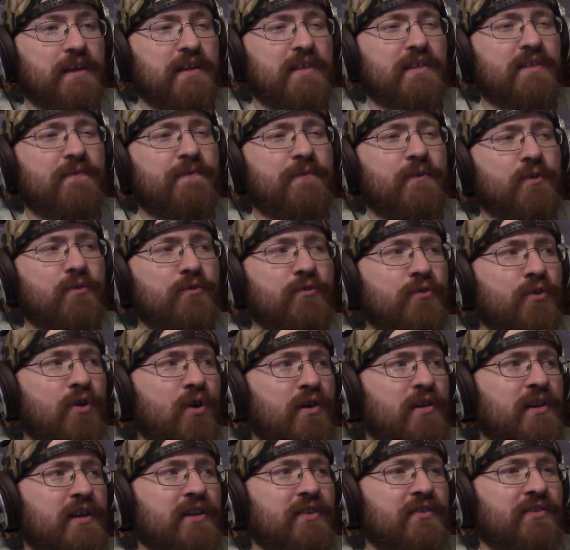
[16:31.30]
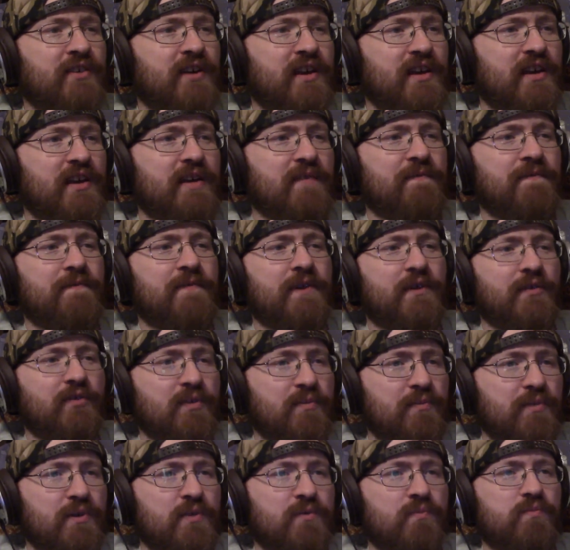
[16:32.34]
The first song, like I said, it felt a
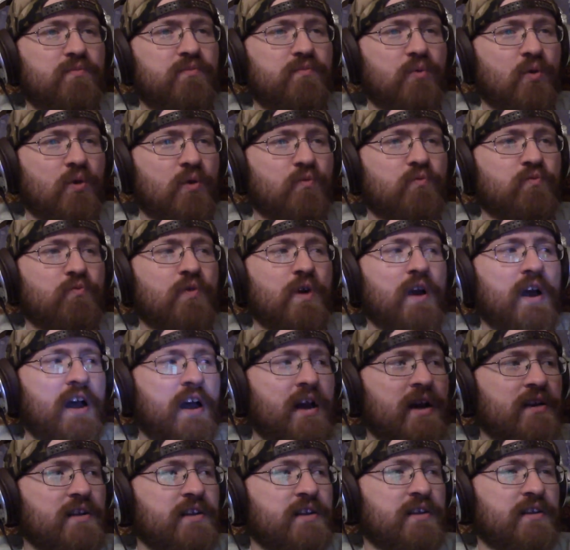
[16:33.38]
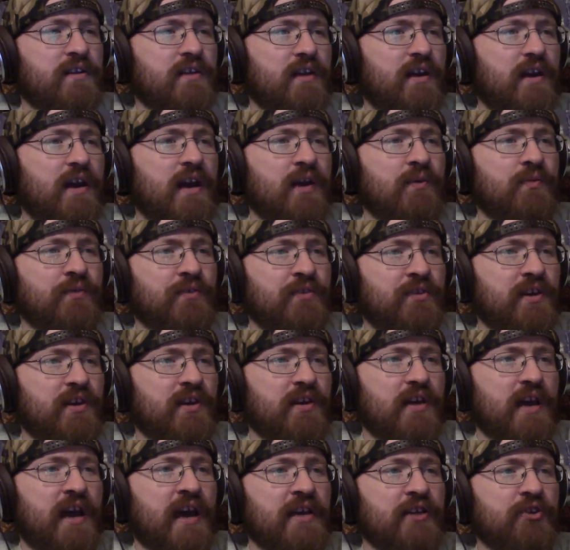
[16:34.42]
bit more rock, and I would
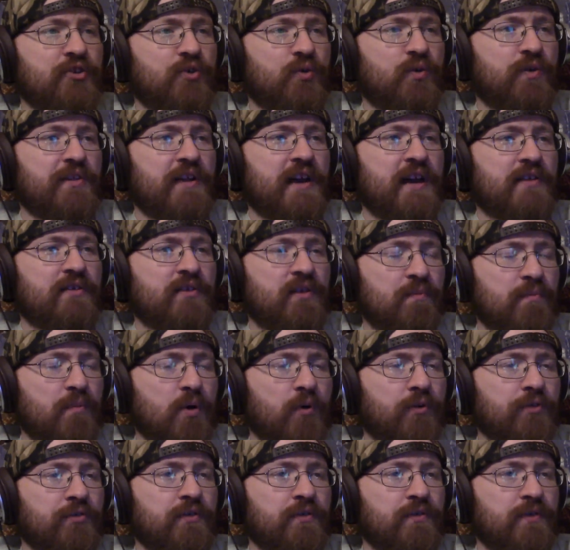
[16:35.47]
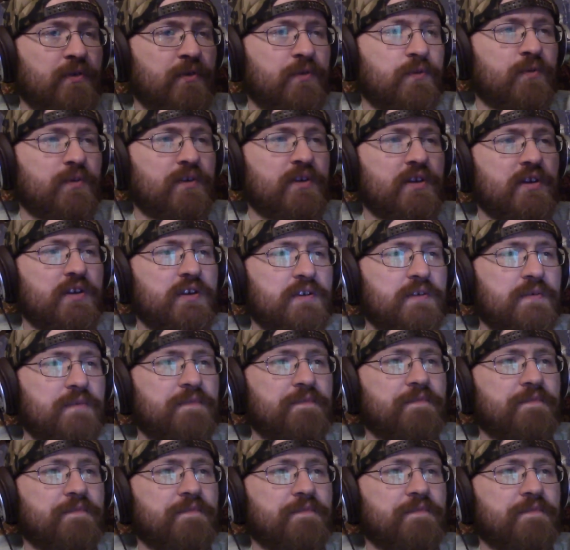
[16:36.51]
say I enjoy that the most of the three.